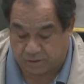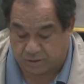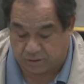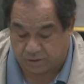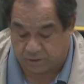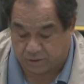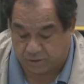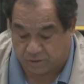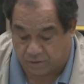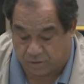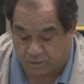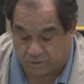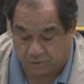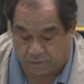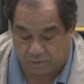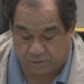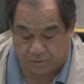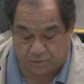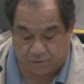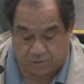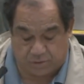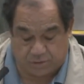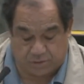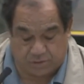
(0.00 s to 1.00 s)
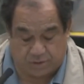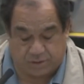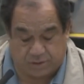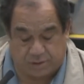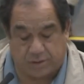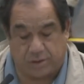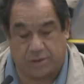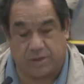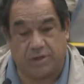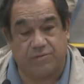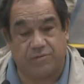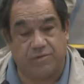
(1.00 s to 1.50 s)
You know,
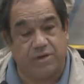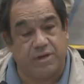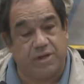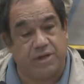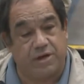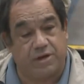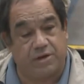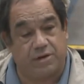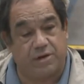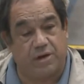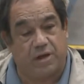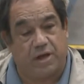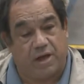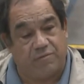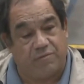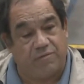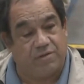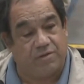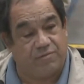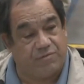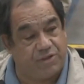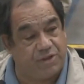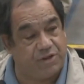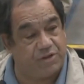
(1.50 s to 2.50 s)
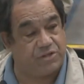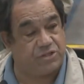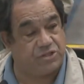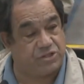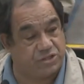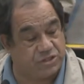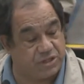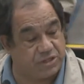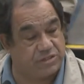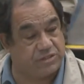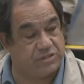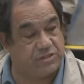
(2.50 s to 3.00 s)
living here, I've lived here
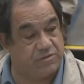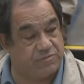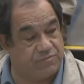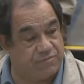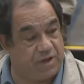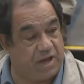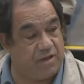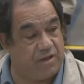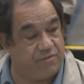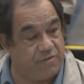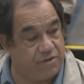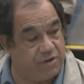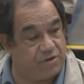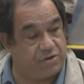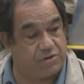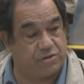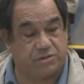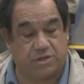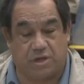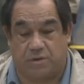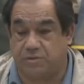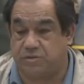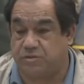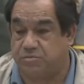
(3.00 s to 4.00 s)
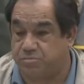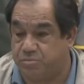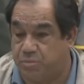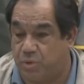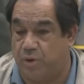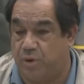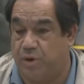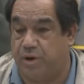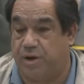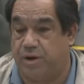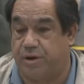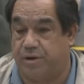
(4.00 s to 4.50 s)
65 years. I was
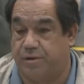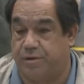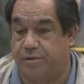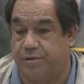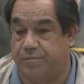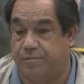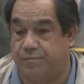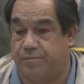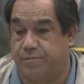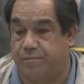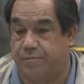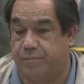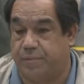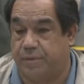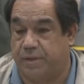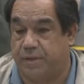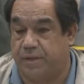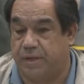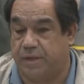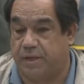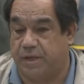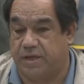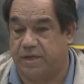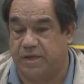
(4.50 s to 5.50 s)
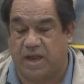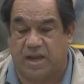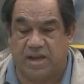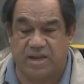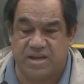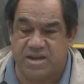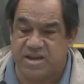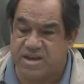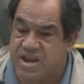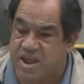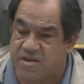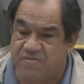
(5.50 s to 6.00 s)
born here. And I've
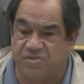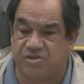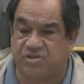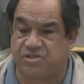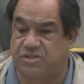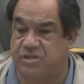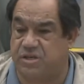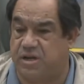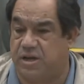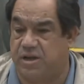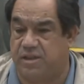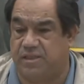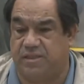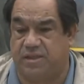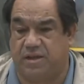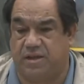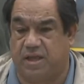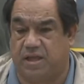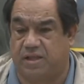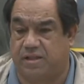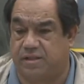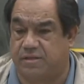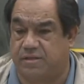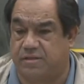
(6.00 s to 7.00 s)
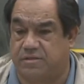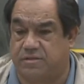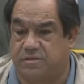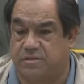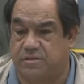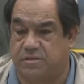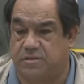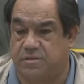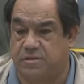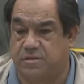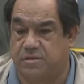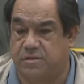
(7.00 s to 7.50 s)
never seen anything like
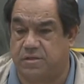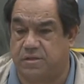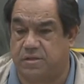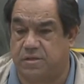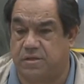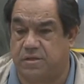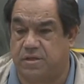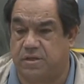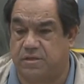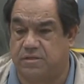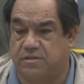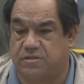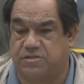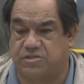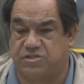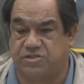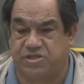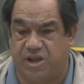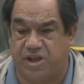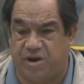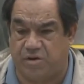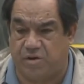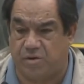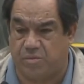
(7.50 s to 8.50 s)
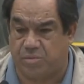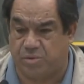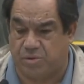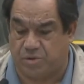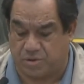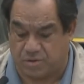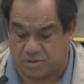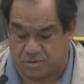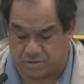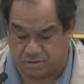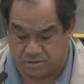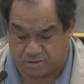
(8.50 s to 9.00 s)
this. It's
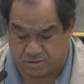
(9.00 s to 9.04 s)
terrible.